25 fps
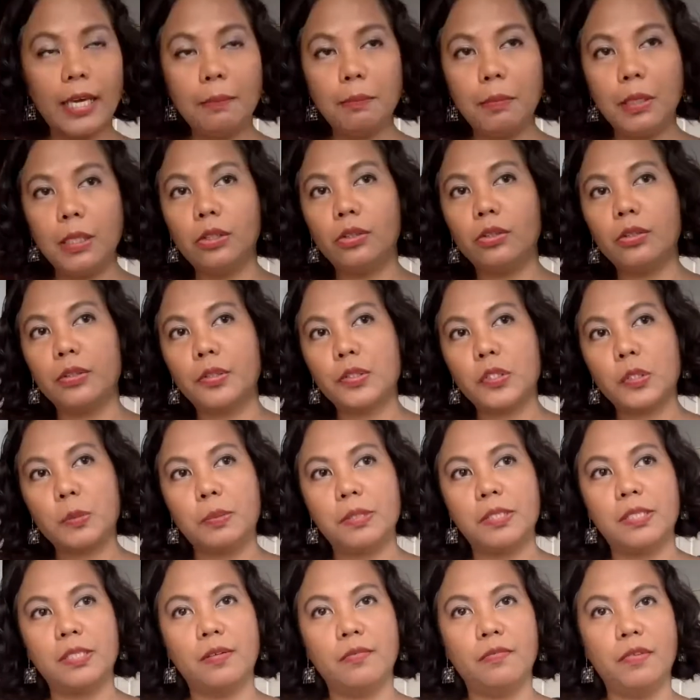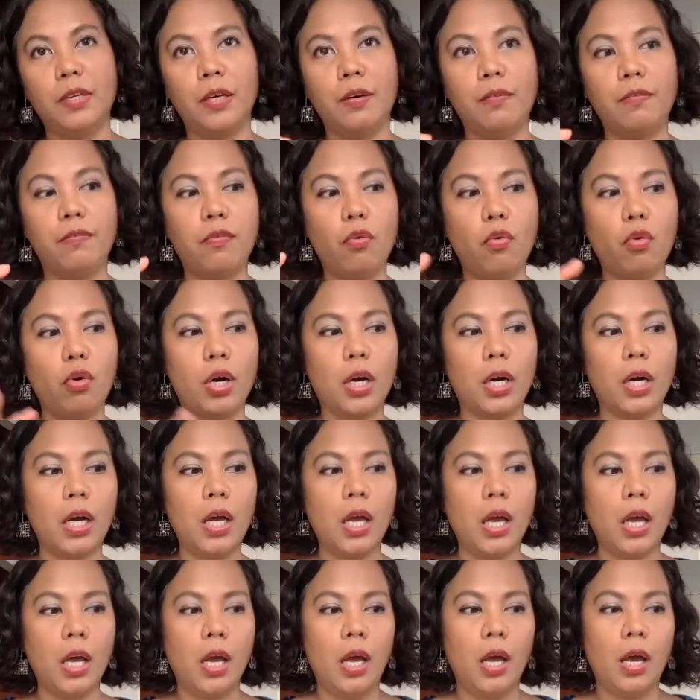and Meltdown are specific for
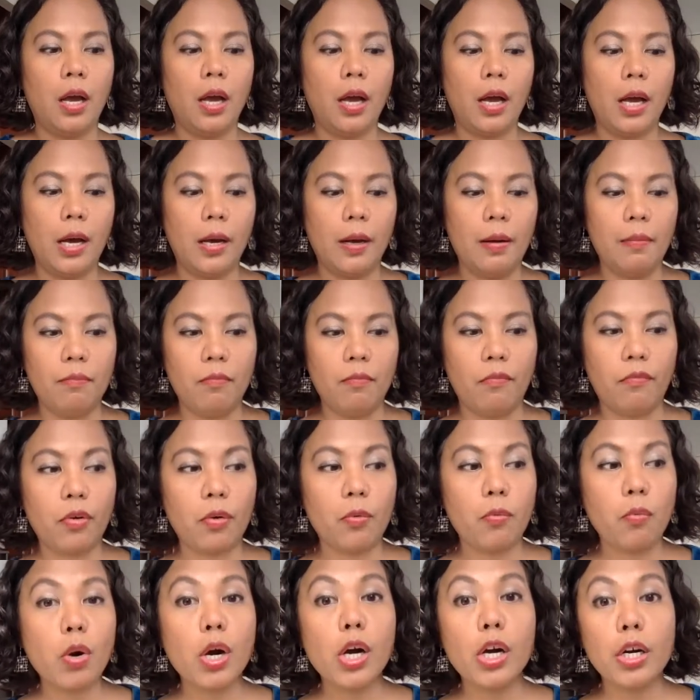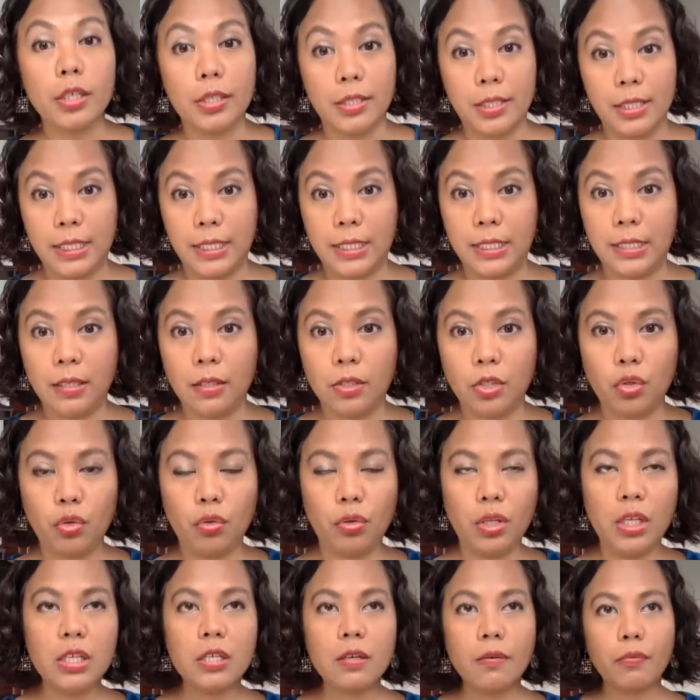words. So
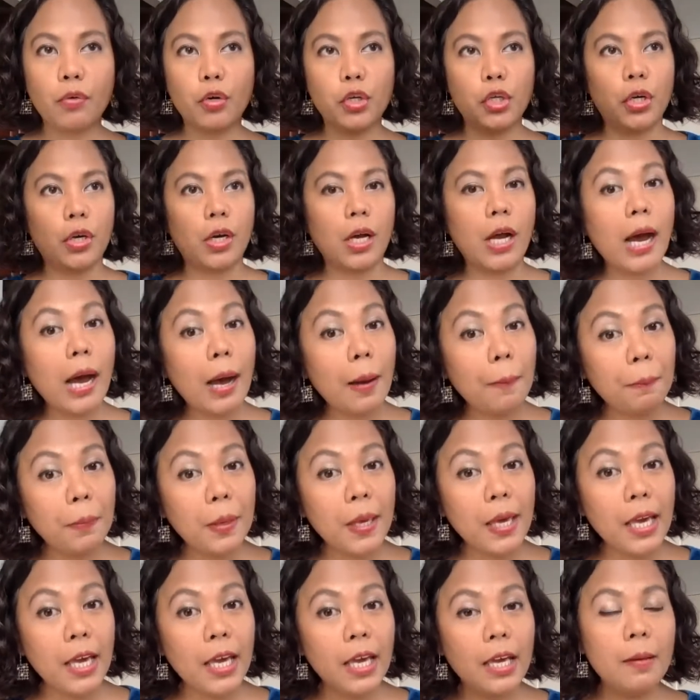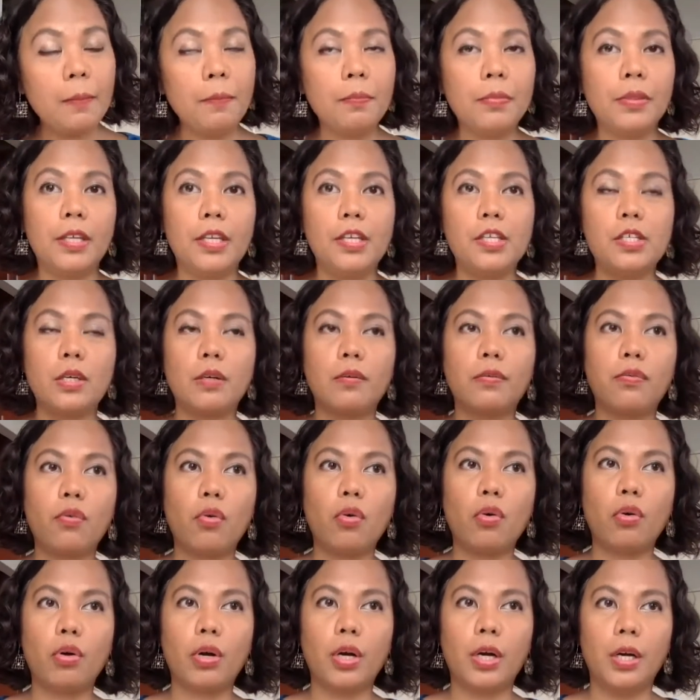these are for your copy. These are
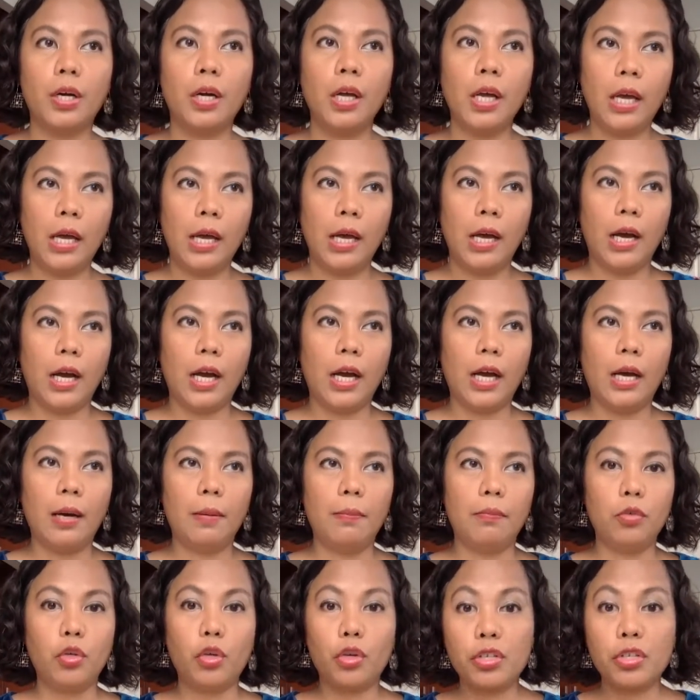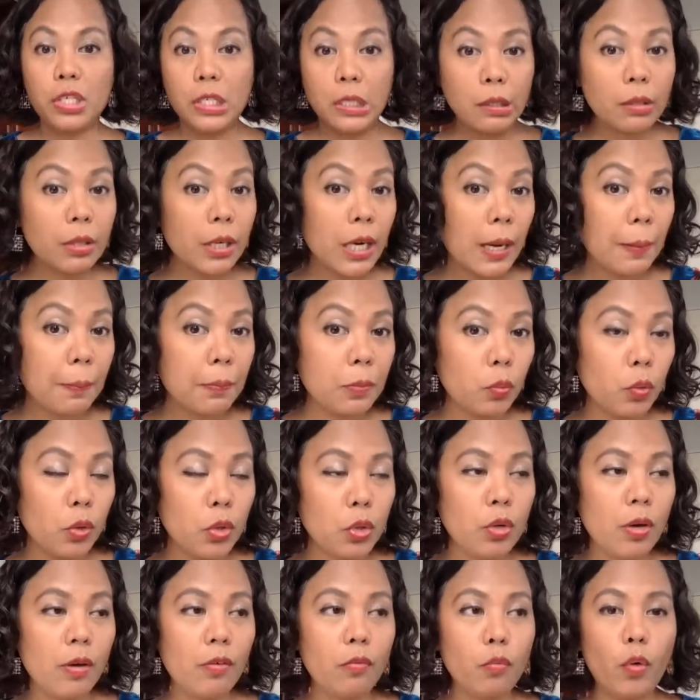for your script when
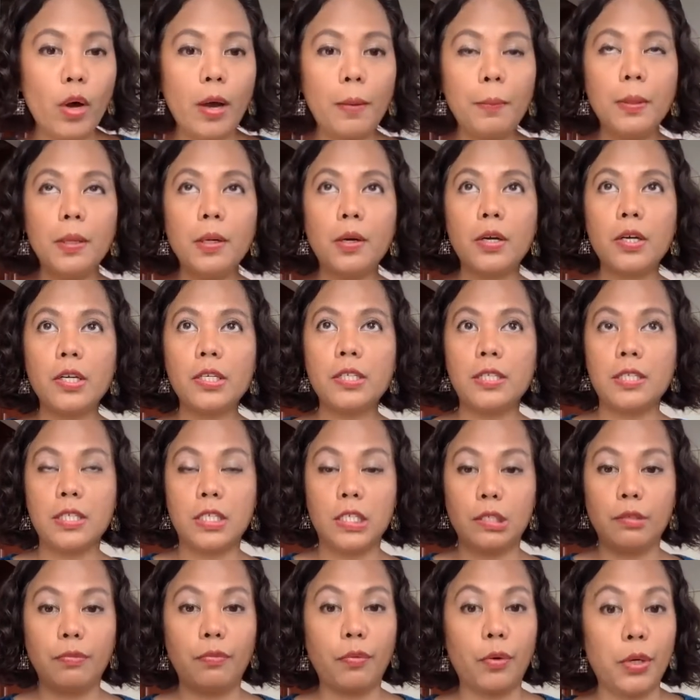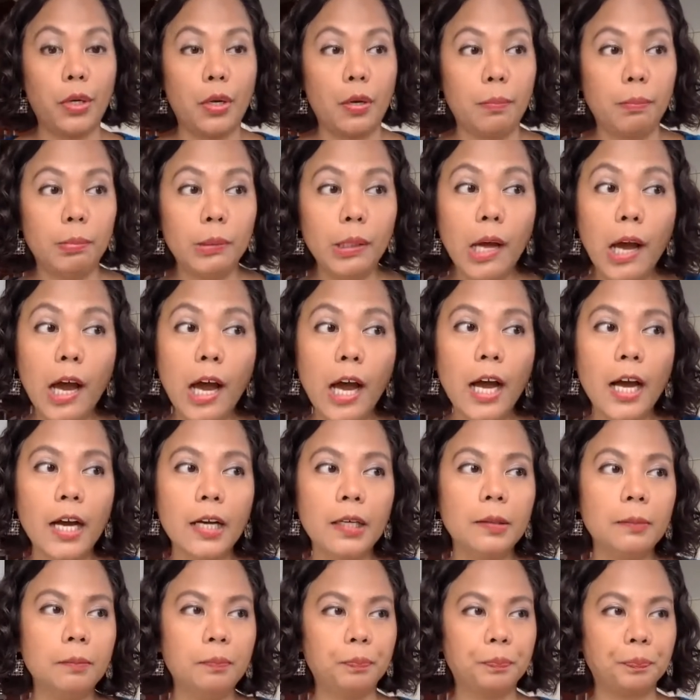you have webinars. This is for your
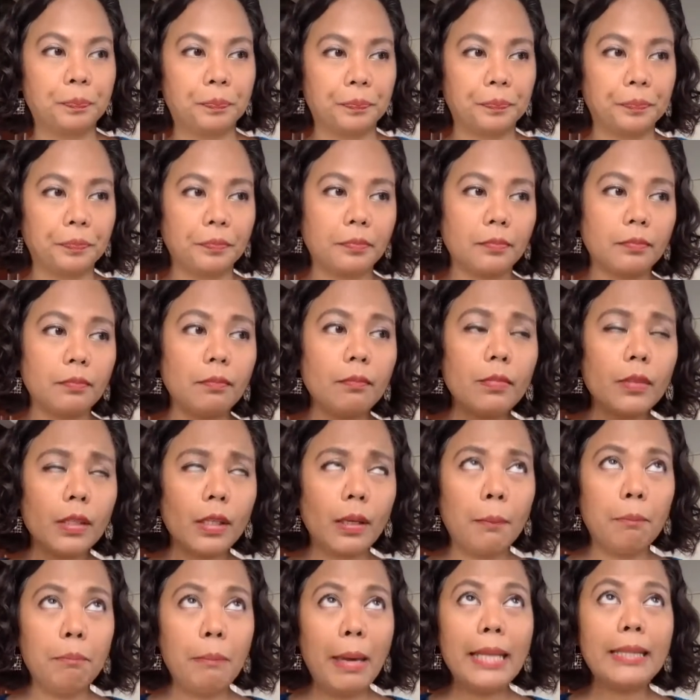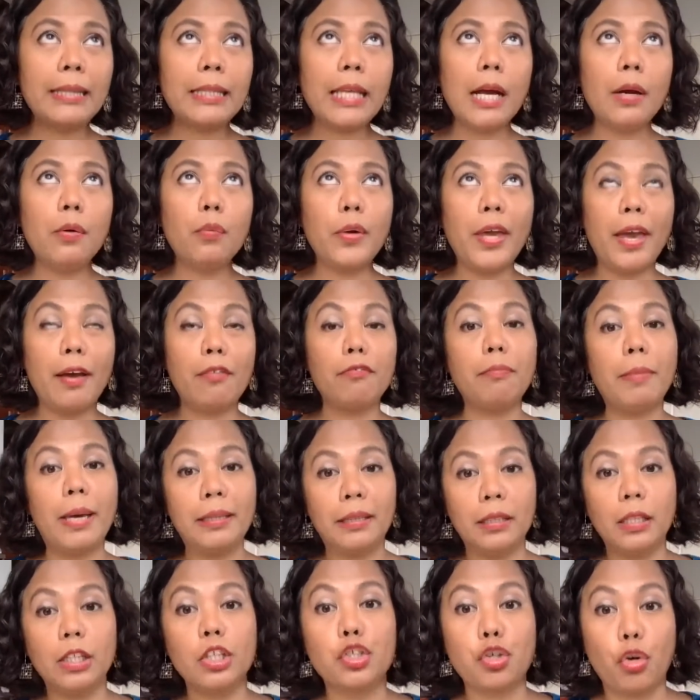blog. Meta, we have
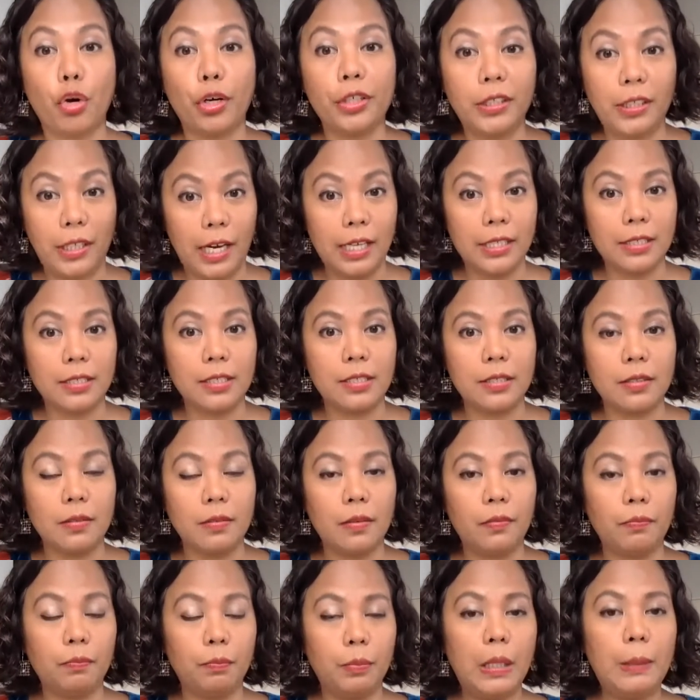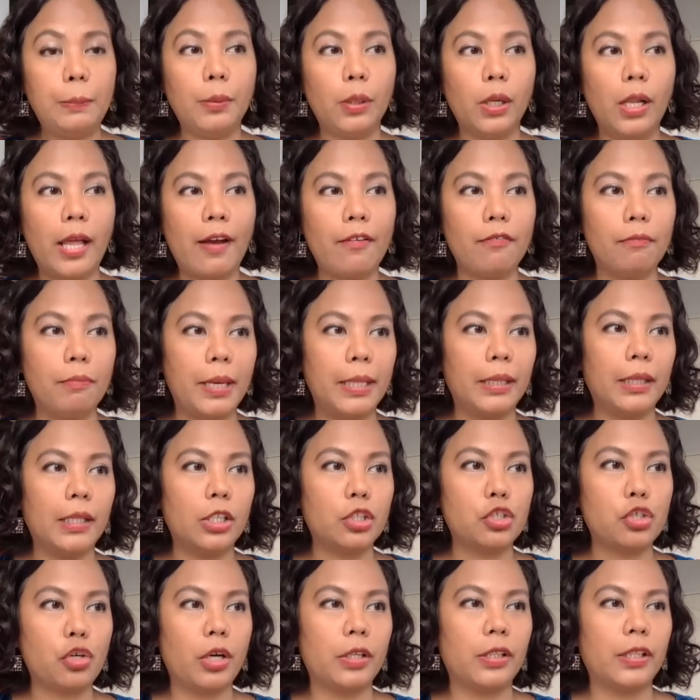mental shortcuts. People have mental
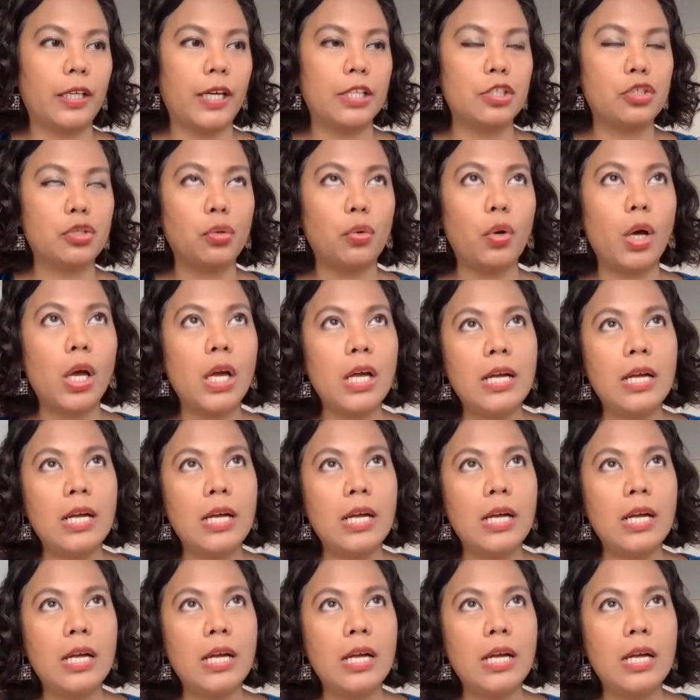shortcuts. So